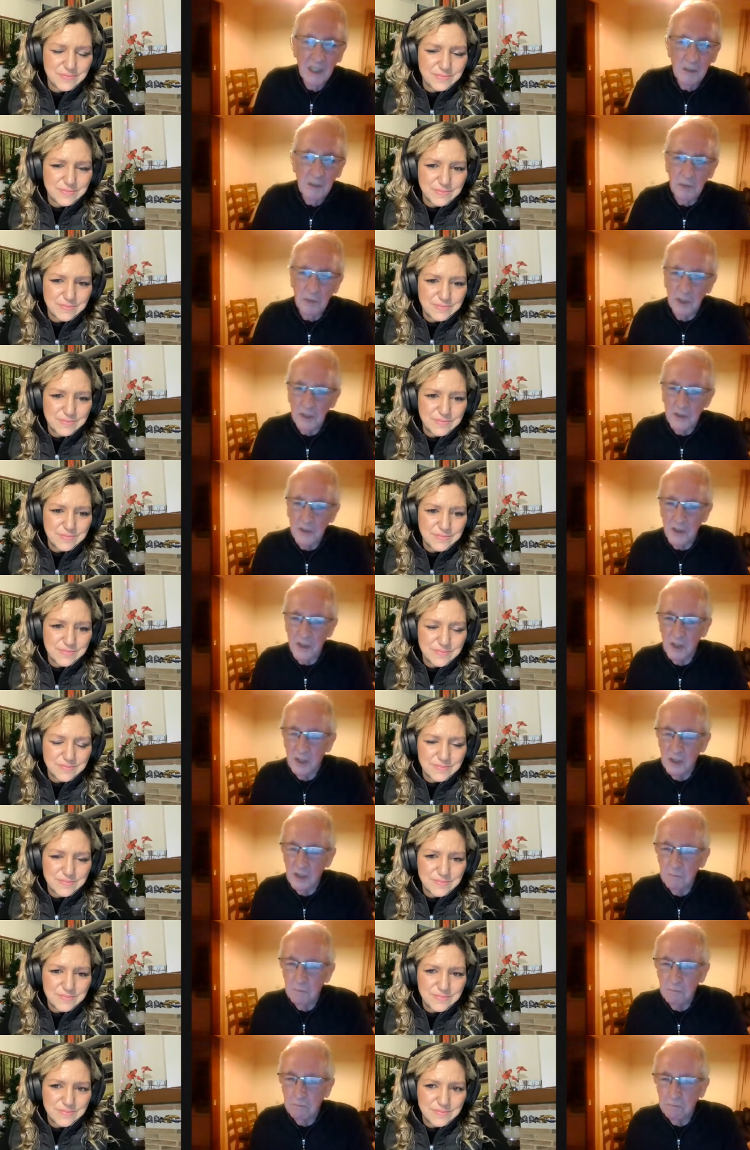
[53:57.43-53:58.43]
Speaker 1: But
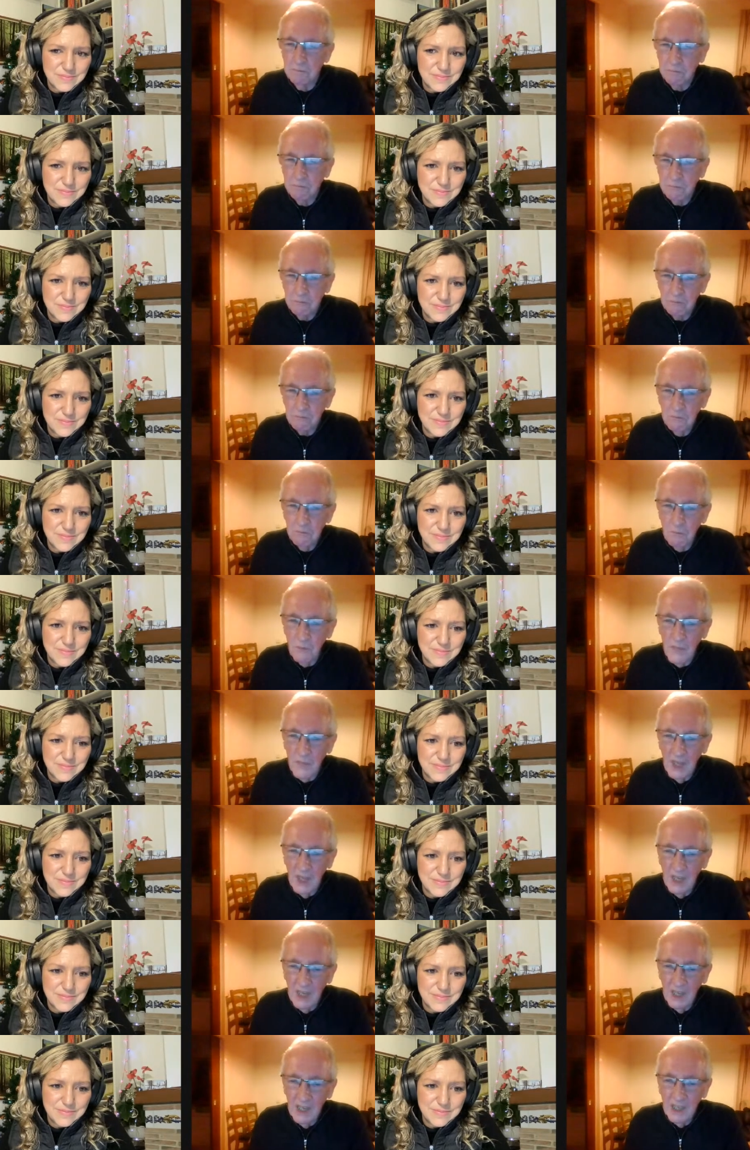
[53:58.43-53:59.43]
um,
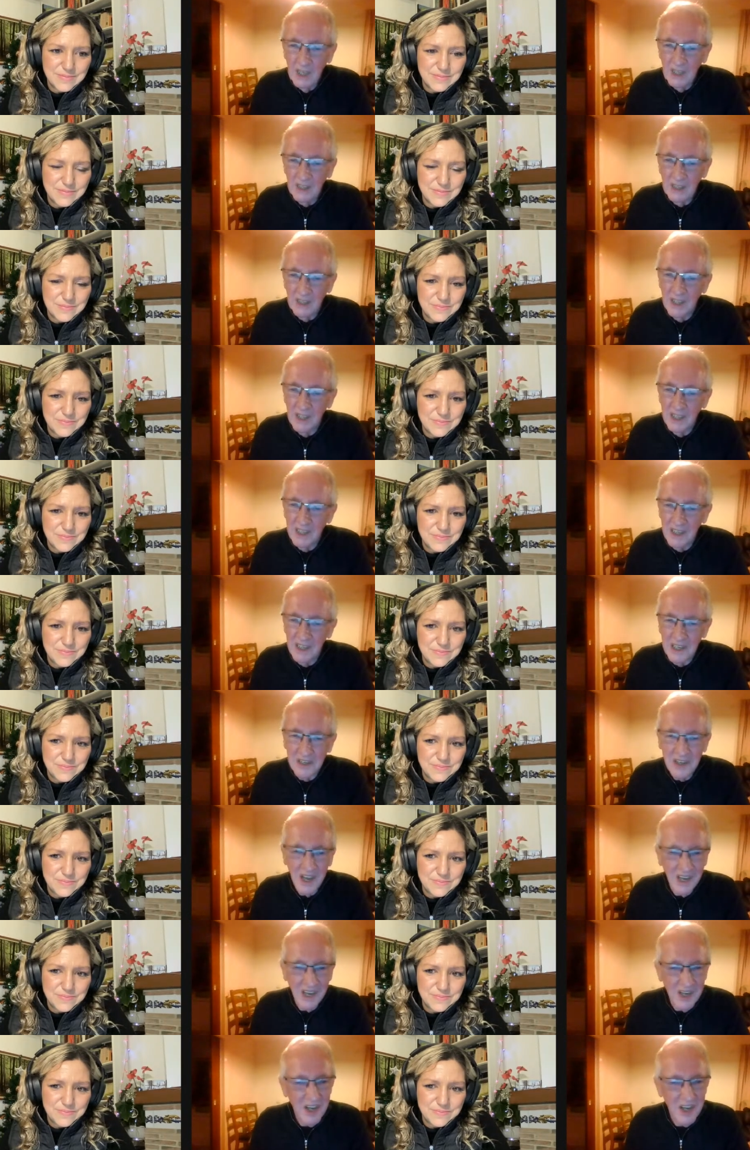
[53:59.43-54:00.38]
yeah, it's